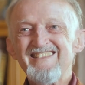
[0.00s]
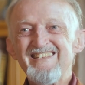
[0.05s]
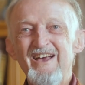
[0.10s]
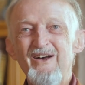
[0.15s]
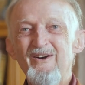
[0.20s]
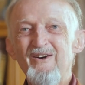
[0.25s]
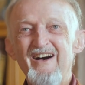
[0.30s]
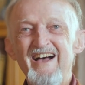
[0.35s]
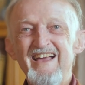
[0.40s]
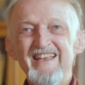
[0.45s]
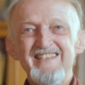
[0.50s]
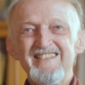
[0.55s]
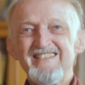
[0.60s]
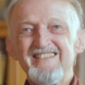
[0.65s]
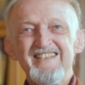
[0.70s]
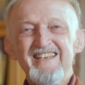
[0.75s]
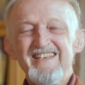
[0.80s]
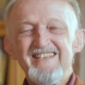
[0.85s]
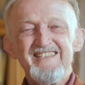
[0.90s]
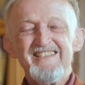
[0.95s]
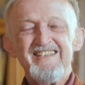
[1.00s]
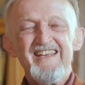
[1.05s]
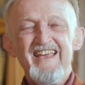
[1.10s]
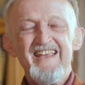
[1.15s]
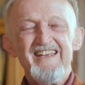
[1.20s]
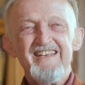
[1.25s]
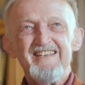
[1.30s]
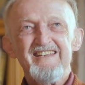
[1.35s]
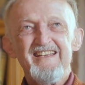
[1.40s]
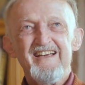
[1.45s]
so I just
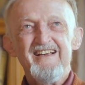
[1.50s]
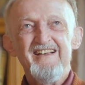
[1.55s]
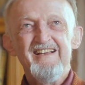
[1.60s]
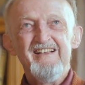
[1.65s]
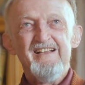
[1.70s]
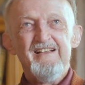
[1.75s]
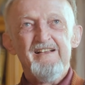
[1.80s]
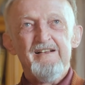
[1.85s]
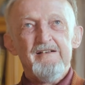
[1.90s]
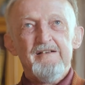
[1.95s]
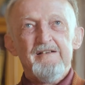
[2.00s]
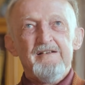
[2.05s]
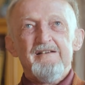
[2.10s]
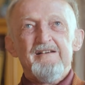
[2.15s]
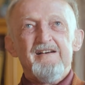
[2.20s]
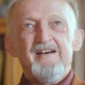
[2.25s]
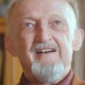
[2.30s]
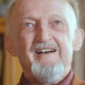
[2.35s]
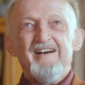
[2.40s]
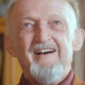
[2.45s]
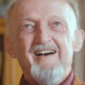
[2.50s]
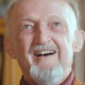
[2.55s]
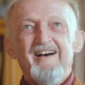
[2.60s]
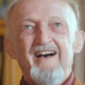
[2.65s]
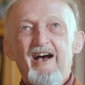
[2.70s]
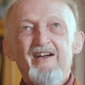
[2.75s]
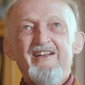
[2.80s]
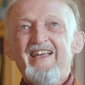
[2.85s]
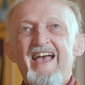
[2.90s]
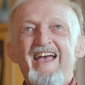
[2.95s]
said, uh,
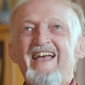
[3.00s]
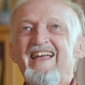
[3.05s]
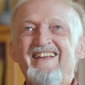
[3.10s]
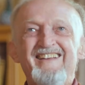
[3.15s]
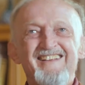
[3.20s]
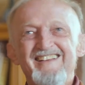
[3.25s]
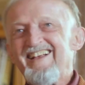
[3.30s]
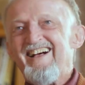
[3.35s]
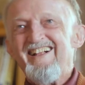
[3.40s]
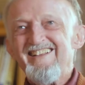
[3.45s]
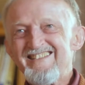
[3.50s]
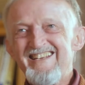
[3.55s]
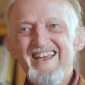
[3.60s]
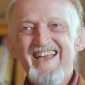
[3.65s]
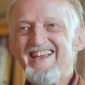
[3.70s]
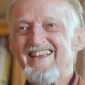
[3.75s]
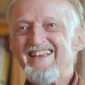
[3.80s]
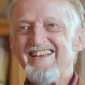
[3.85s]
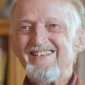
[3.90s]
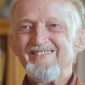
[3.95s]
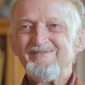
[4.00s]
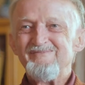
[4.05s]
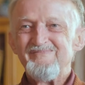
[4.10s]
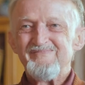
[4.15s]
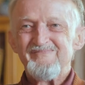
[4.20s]
okay, I'll take it.